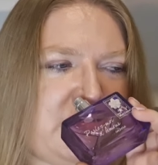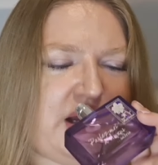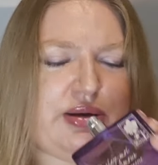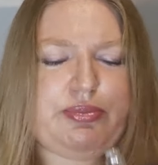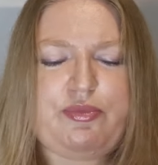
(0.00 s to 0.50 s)

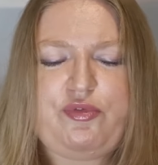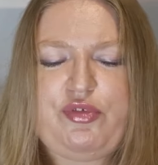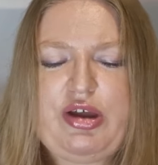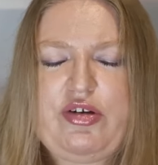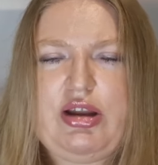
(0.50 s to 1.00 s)

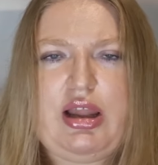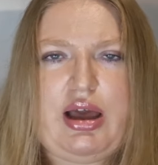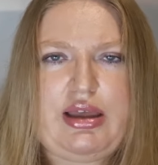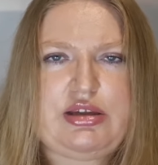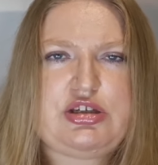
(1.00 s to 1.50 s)
Very
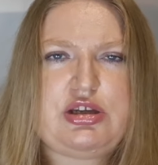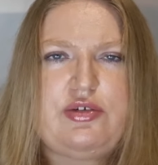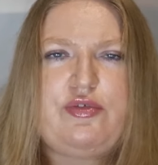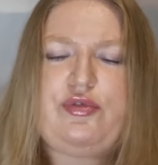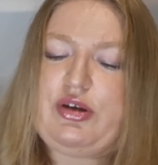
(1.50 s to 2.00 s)
light,
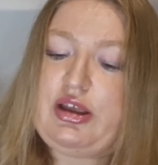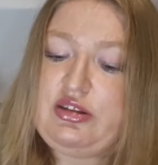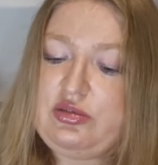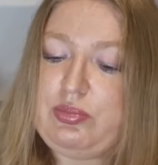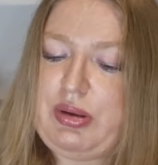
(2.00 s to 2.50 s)

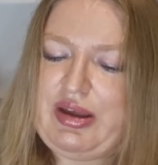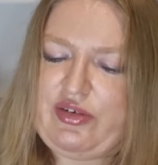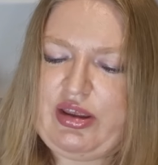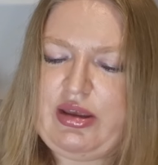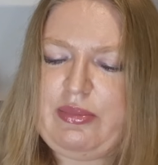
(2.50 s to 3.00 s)
it's
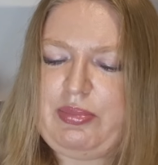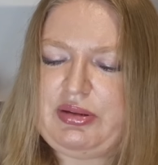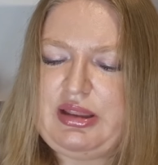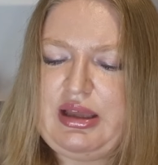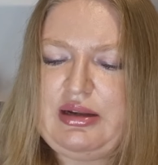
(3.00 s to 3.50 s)
berry, but
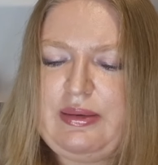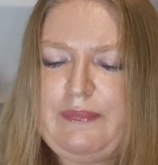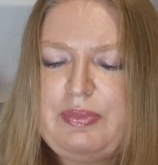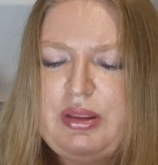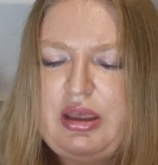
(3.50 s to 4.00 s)
then
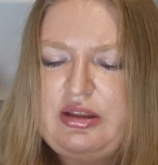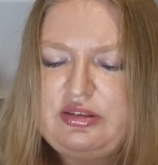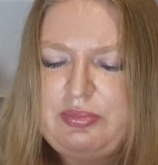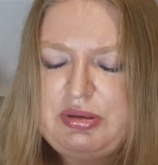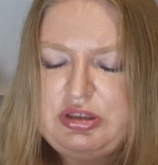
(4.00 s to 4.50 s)
it's a
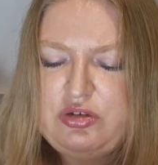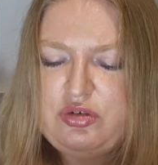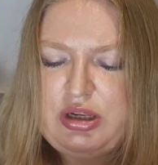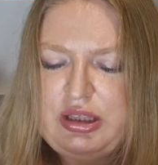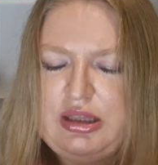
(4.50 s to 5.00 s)
bit
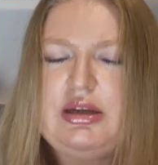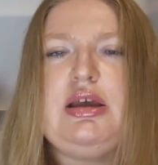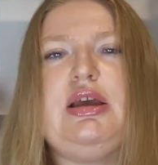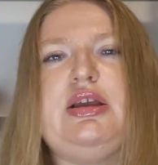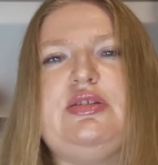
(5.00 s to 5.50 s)
green,
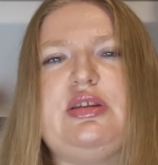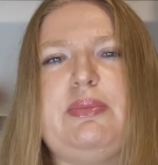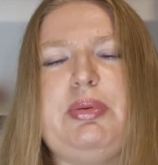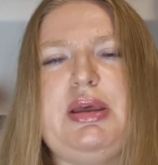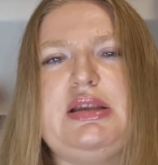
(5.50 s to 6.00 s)
it's a
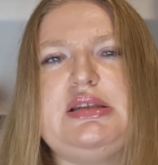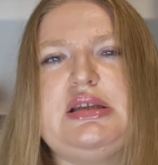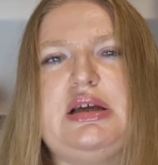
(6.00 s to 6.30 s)
bit